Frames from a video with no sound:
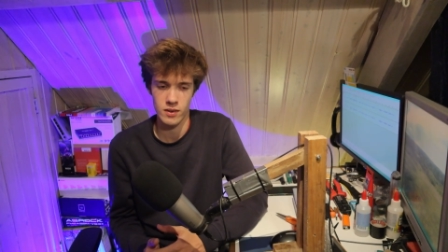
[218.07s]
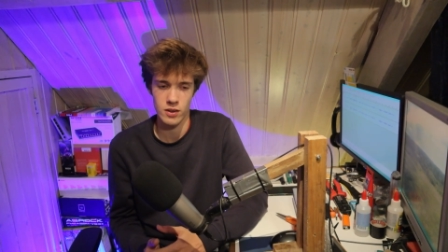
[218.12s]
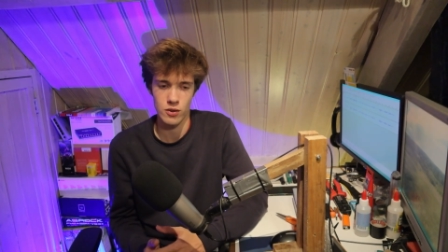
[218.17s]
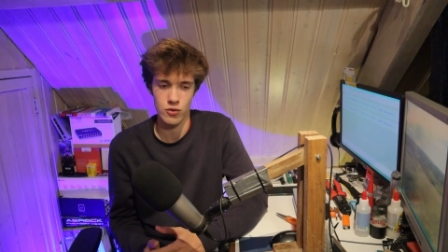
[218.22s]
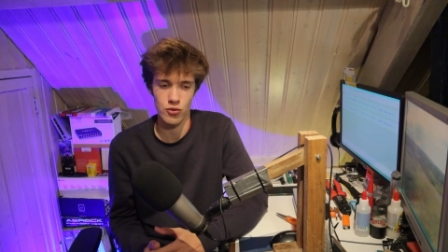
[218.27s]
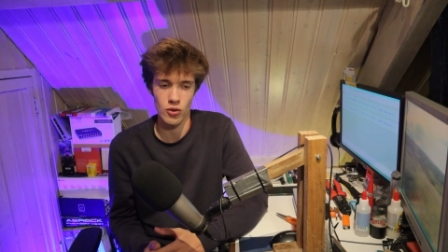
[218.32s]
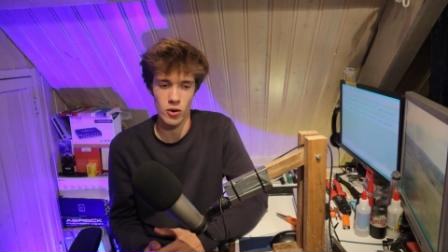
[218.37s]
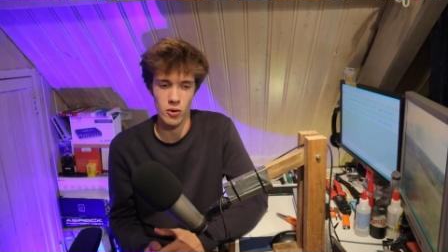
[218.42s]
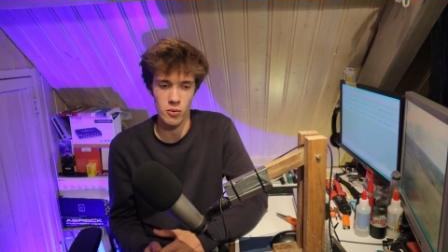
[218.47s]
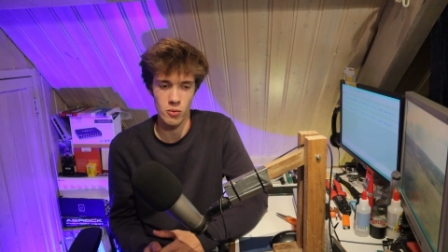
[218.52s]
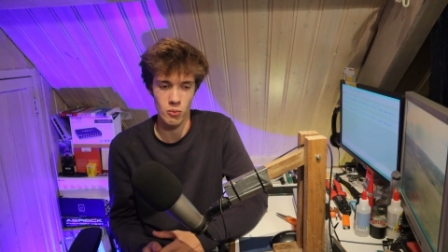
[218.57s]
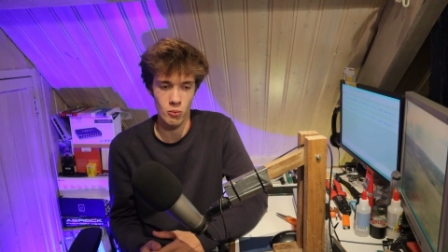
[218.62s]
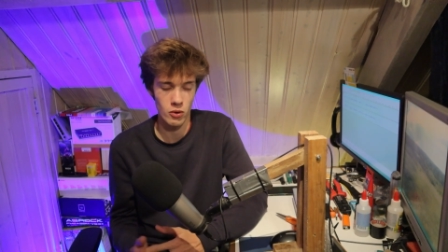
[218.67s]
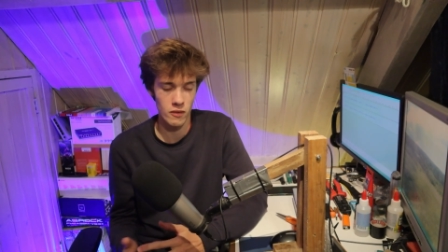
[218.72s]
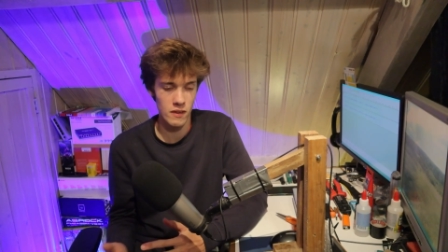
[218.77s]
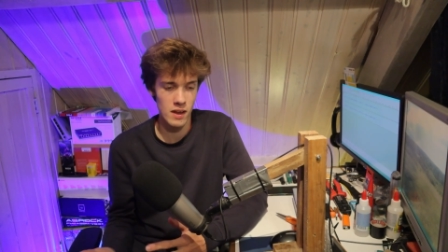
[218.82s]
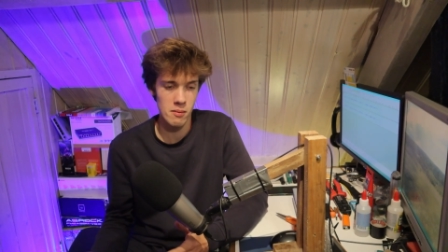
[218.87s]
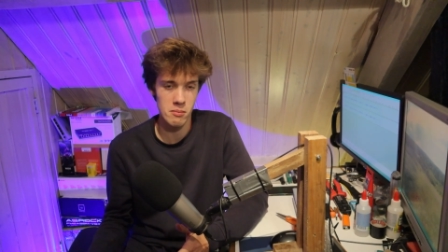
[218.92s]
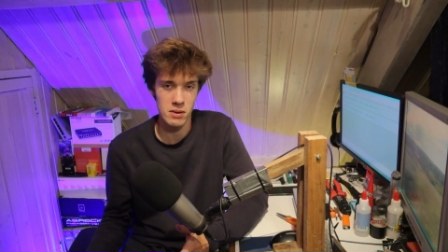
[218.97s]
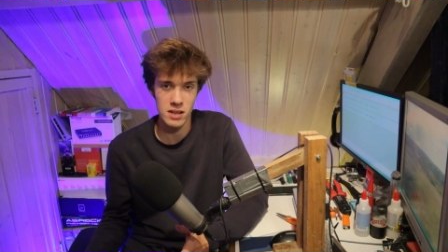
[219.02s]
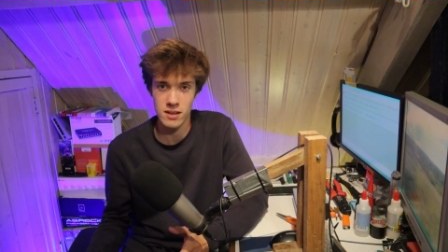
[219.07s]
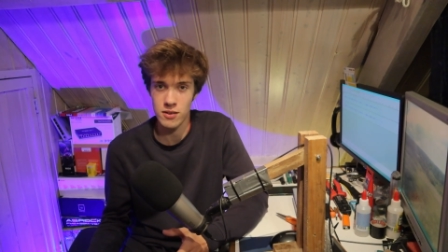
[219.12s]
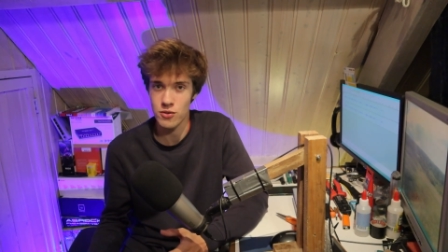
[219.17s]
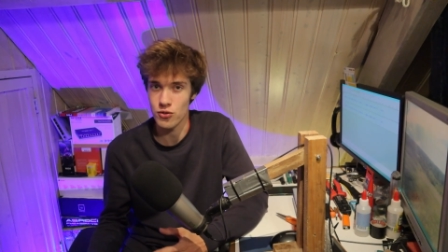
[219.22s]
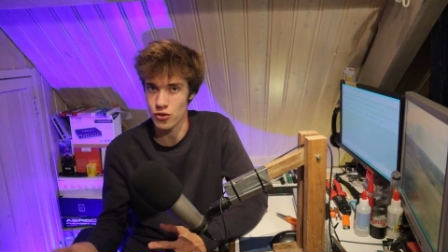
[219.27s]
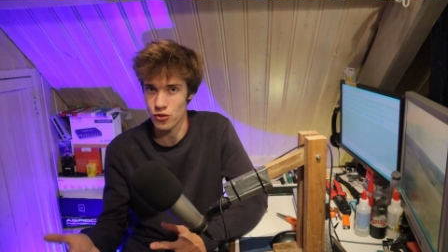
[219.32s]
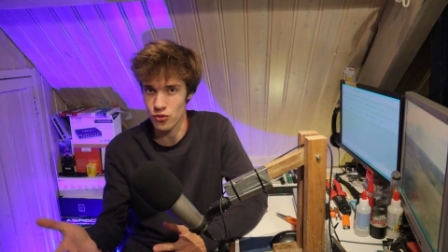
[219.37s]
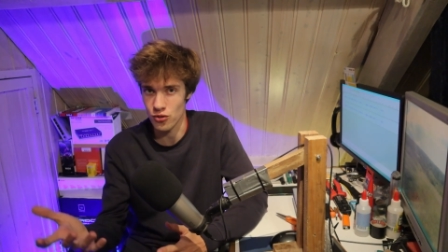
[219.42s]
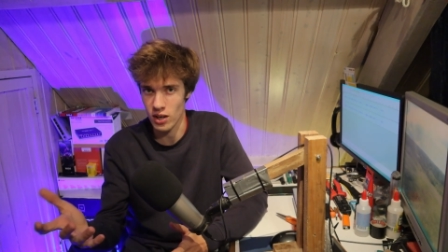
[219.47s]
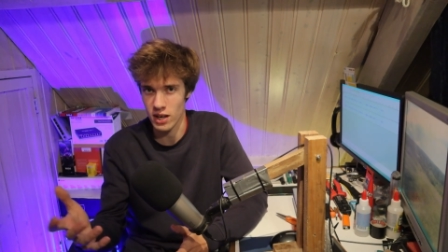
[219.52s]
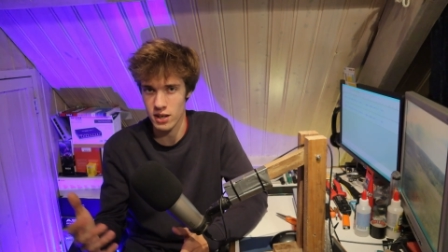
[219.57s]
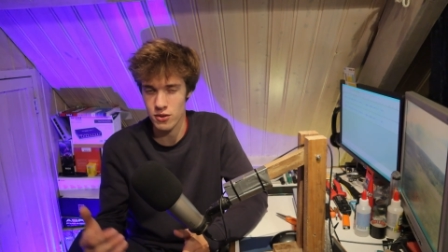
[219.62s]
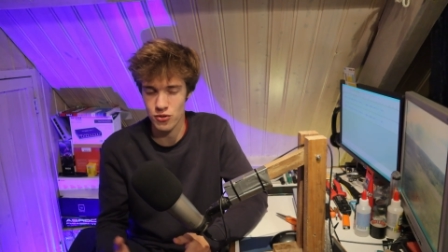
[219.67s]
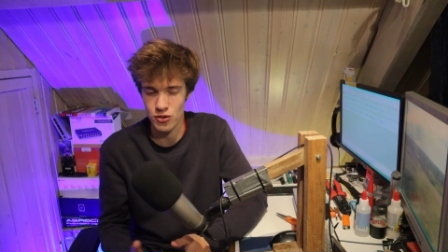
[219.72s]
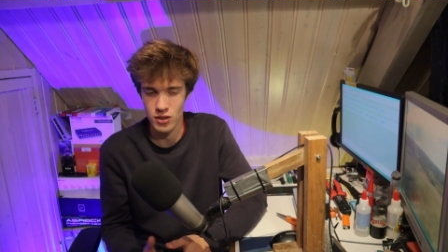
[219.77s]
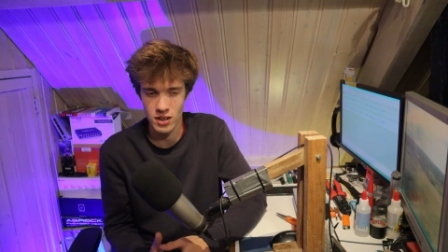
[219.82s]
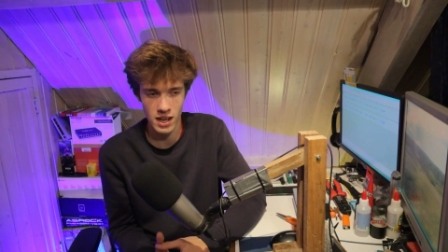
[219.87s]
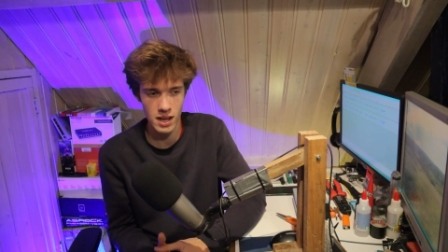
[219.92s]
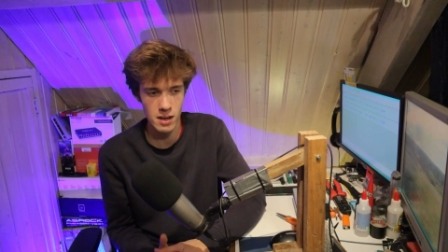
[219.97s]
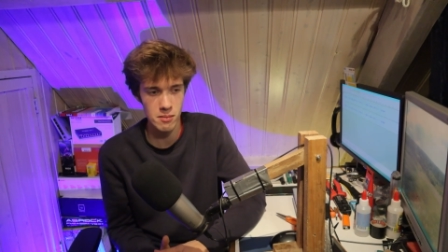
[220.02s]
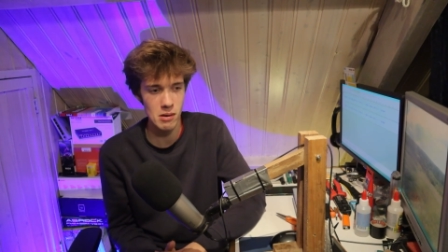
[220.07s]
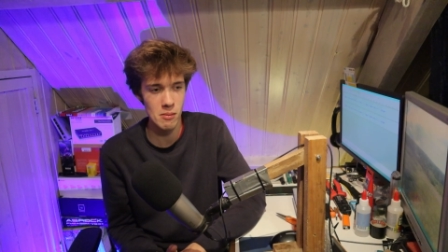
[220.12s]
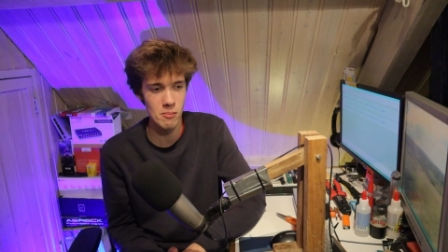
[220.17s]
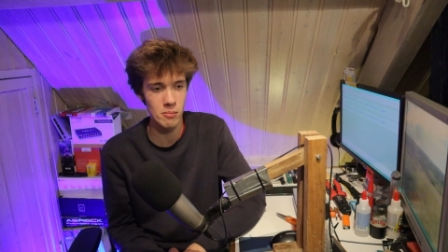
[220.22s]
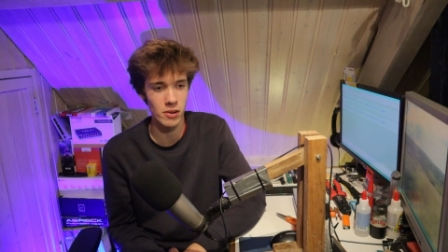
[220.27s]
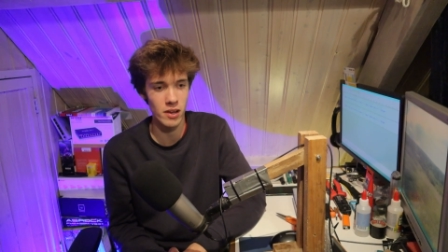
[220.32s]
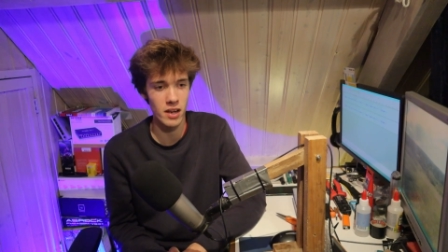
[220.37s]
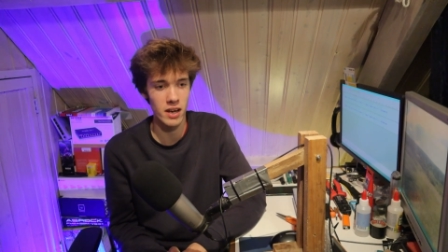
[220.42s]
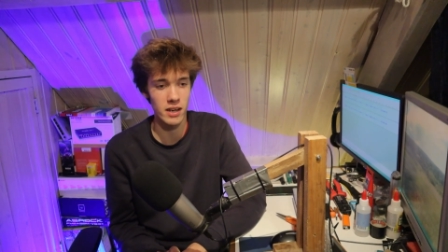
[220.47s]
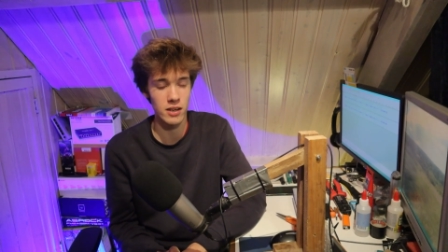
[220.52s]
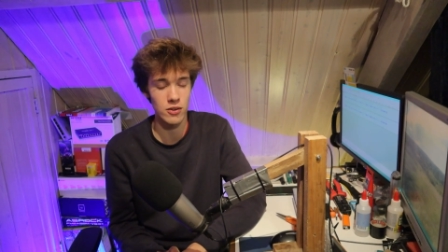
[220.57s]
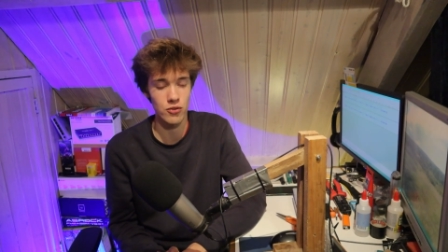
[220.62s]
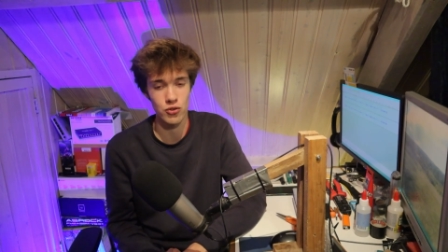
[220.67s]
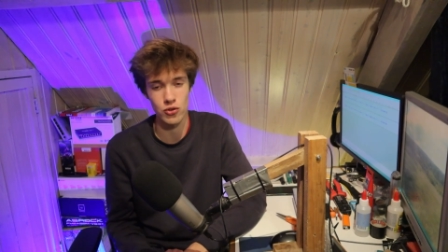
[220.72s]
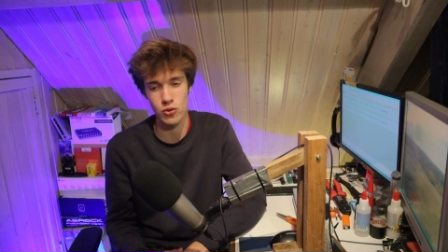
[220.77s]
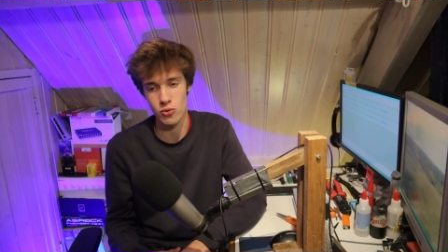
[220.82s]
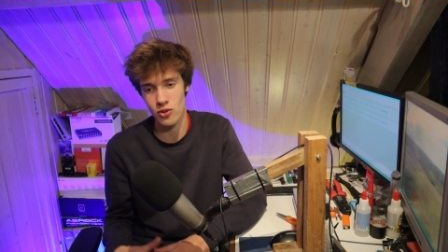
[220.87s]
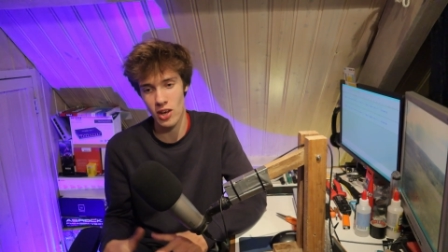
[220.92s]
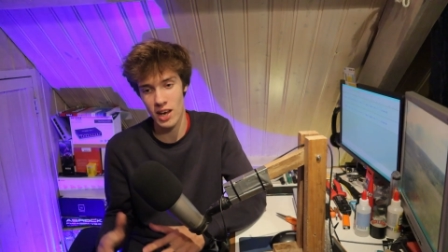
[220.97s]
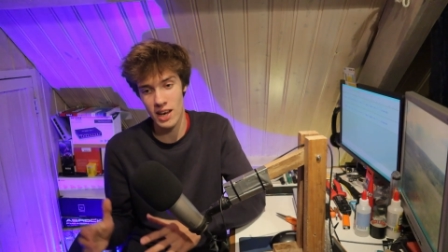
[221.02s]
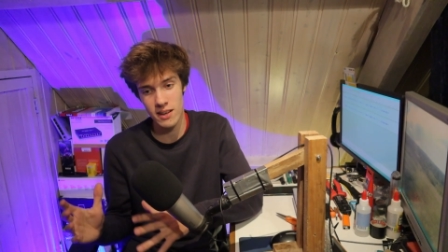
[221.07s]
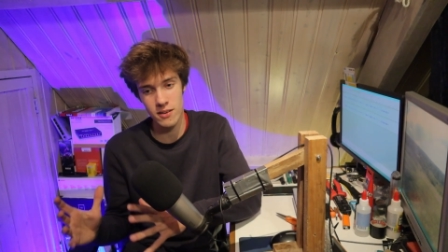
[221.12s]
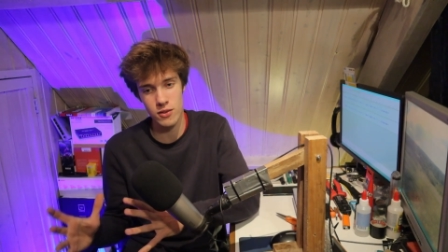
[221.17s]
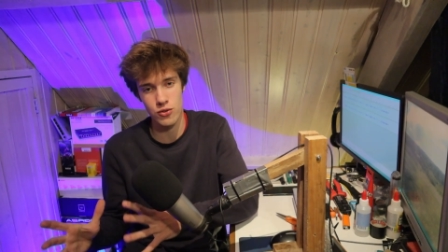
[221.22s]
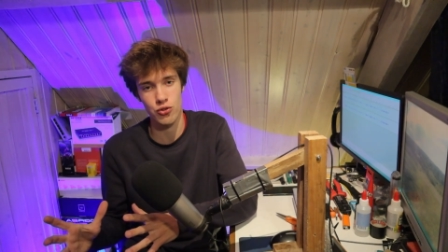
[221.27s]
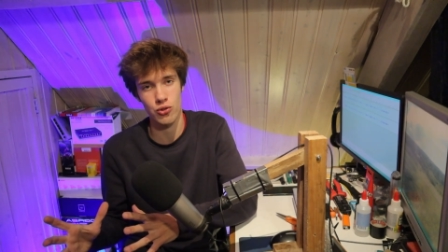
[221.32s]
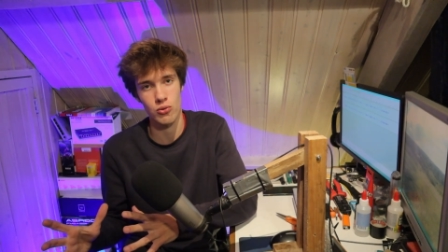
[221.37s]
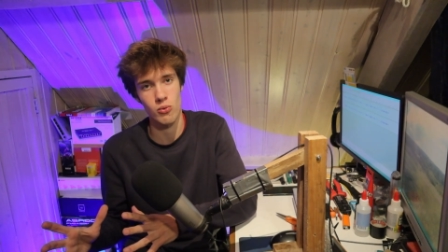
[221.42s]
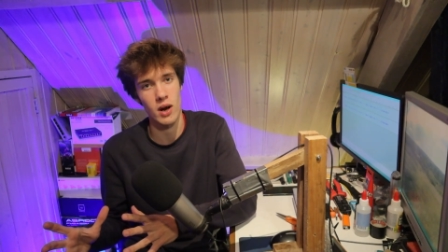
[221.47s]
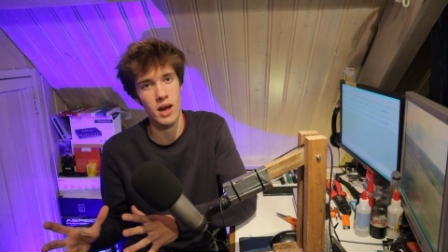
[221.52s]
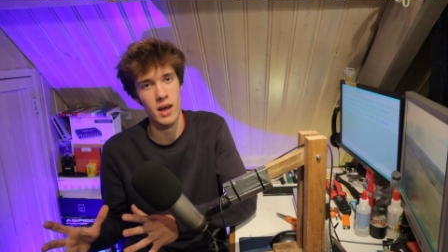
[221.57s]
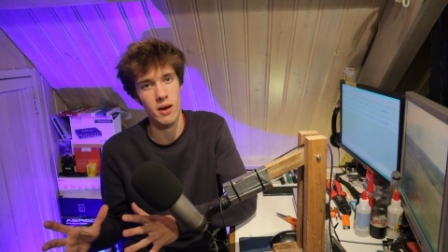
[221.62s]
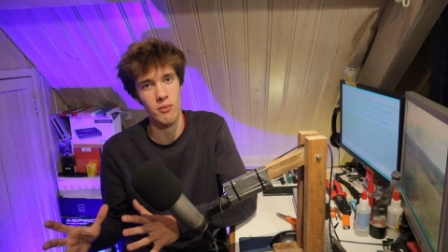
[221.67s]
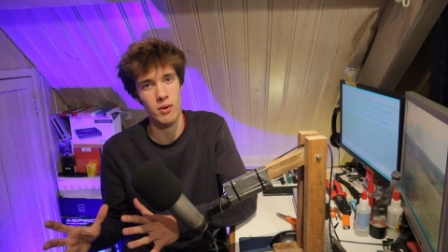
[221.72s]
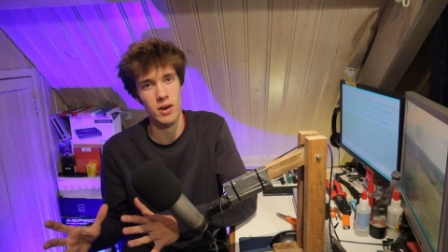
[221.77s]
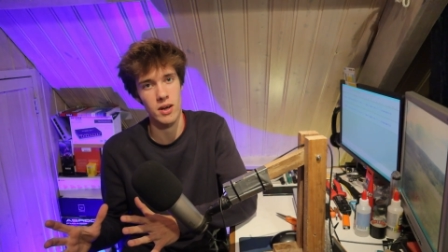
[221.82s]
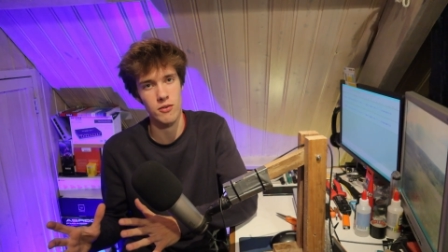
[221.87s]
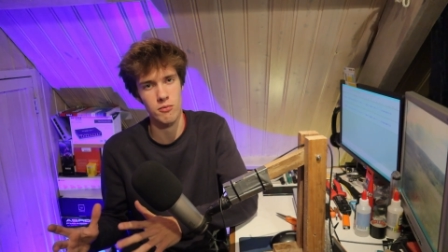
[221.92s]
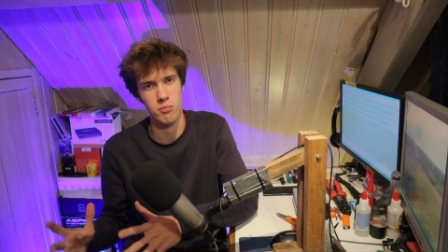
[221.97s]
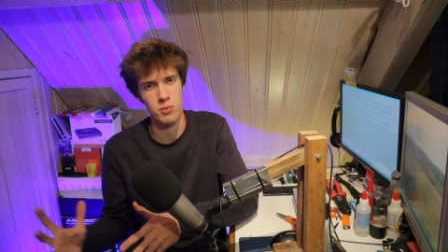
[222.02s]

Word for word: So what that means is, as the name implies, you take the square wave,